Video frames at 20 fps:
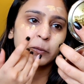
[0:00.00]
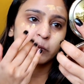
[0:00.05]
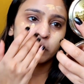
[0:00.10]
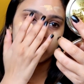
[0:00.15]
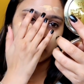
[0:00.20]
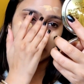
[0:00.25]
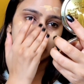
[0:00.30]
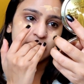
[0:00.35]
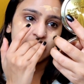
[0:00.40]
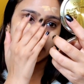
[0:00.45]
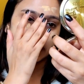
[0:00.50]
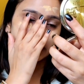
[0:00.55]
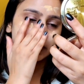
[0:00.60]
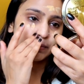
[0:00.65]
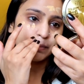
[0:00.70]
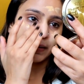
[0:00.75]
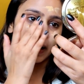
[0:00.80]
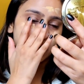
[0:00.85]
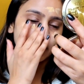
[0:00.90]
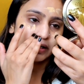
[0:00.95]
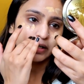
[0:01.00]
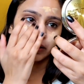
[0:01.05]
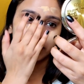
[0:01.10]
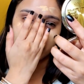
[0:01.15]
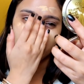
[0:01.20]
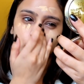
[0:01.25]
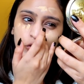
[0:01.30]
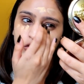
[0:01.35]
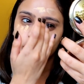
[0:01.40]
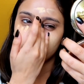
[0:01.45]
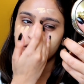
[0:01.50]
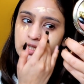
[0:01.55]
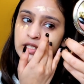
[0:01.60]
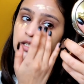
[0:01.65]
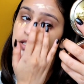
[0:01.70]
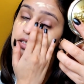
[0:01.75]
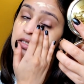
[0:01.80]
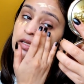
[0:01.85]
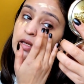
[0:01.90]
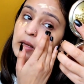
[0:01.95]
with light patted
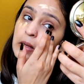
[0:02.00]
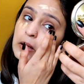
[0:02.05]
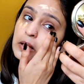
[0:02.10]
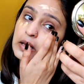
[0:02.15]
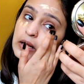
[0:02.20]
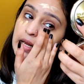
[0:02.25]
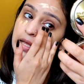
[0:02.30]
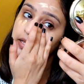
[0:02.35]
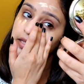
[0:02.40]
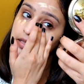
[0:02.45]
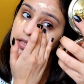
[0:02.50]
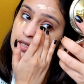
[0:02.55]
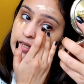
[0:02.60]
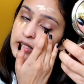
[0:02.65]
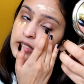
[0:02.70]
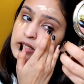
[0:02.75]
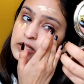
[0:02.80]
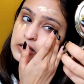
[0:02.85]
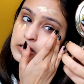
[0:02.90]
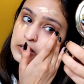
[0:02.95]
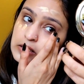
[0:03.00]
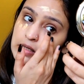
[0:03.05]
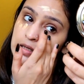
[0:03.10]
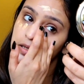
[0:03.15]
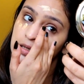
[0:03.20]
motions like this,